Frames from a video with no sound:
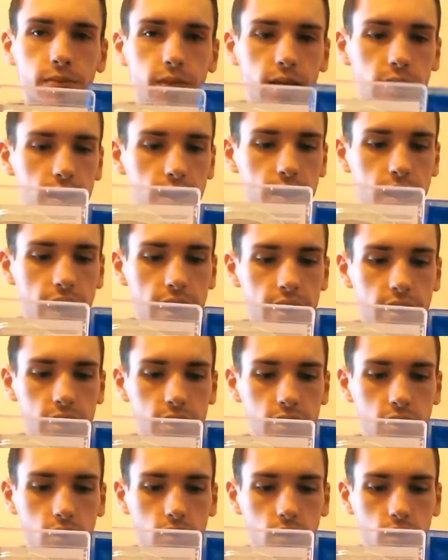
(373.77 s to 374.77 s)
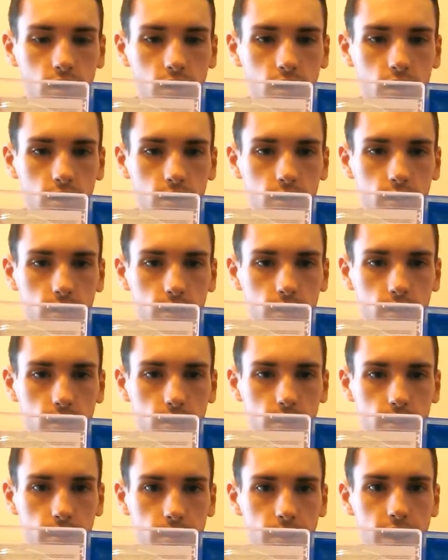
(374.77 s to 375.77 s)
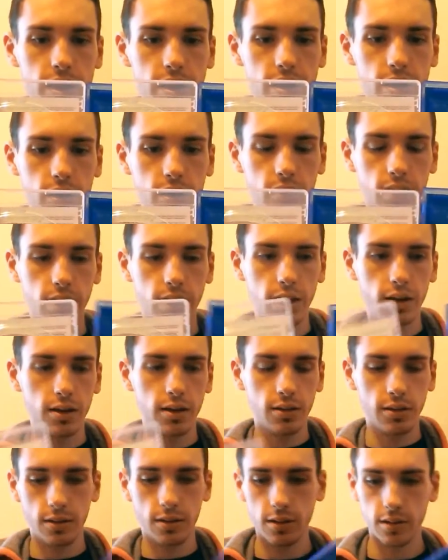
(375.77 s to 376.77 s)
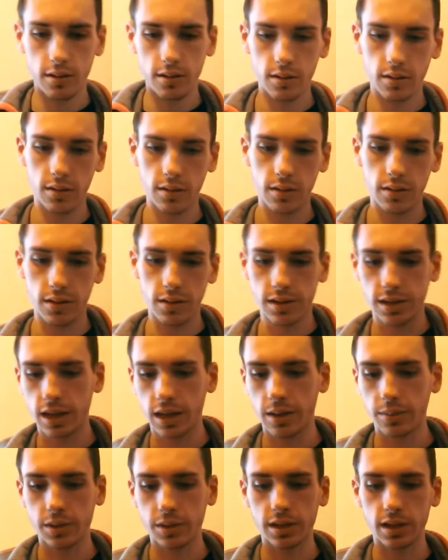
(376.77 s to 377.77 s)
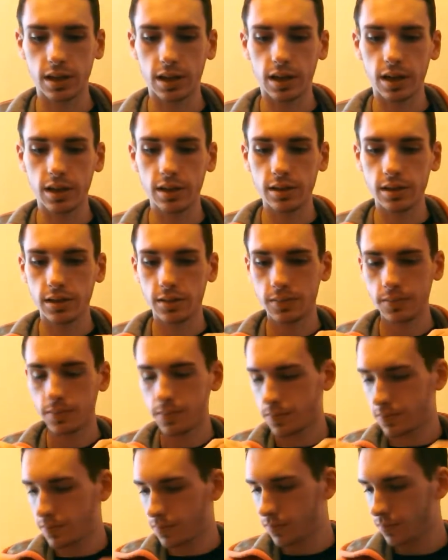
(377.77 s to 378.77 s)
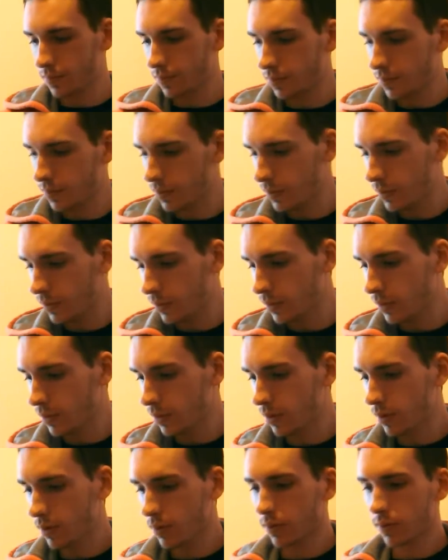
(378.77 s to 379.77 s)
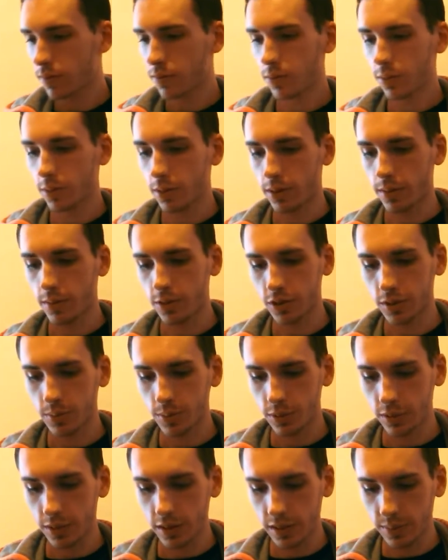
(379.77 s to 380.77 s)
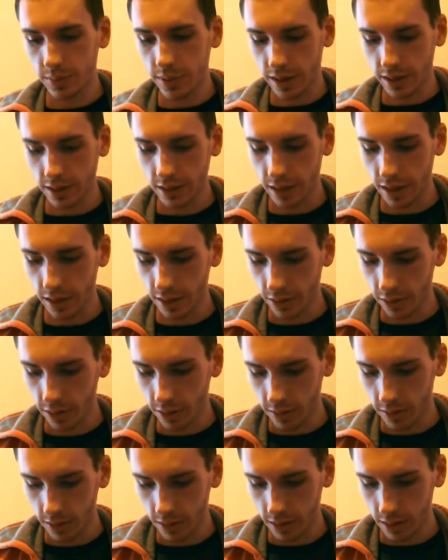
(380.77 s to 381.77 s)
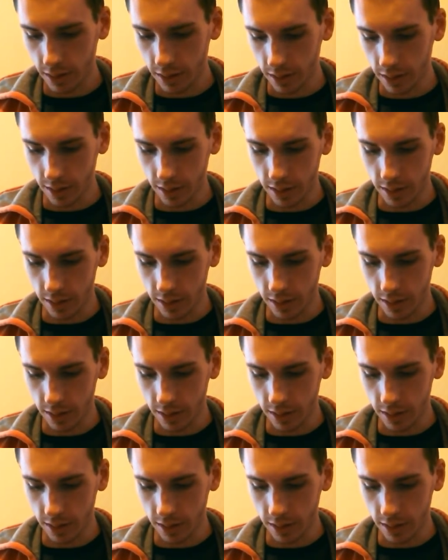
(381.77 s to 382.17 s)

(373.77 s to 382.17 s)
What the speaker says: These cases are basically the same size. If you want to just put these back together and